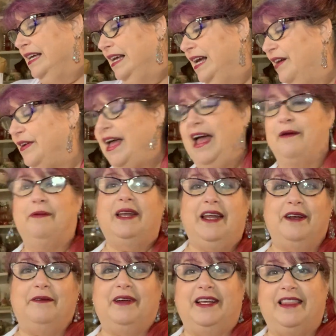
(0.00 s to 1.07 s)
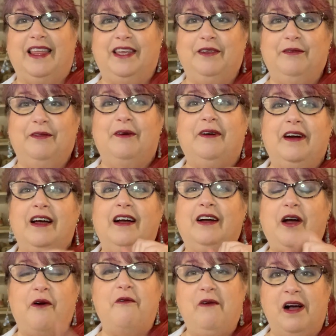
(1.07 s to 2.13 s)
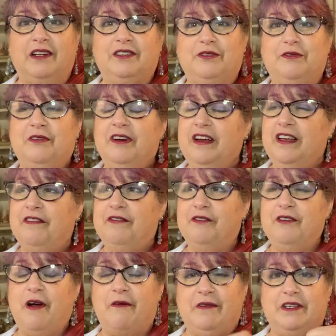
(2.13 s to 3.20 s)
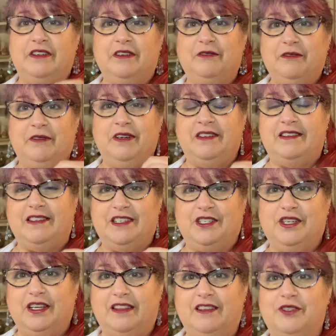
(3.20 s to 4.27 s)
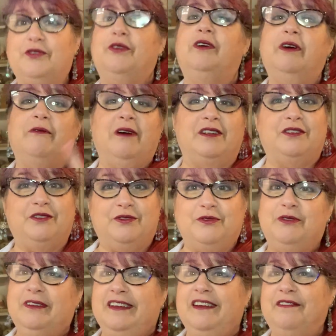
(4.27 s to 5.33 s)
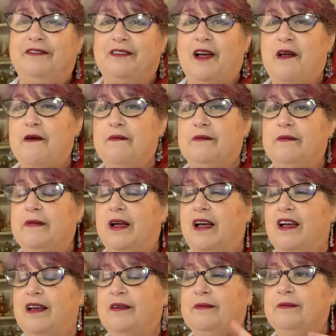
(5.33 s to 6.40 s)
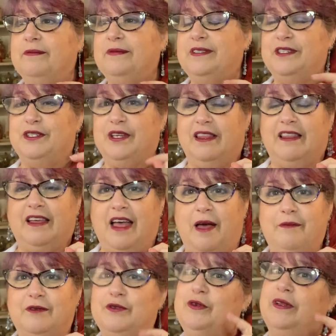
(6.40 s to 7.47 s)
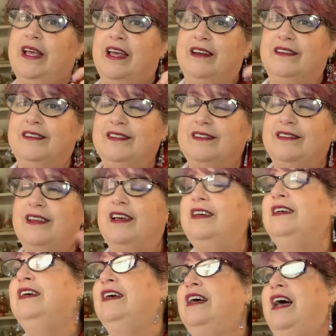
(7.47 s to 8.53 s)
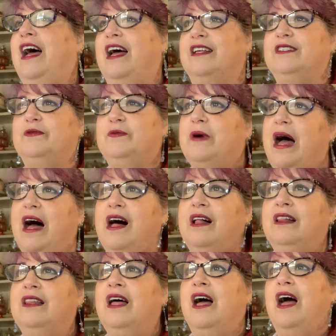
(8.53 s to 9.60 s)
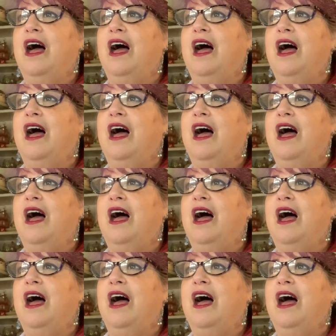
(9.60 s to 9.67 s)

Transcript: Okay, but anyway, thank you, Laura. Go watch Laura. If you're not watching Laura Stitching at the Shore, watch Julie from Stitching at the Cabin, Julie and Alyssa as well.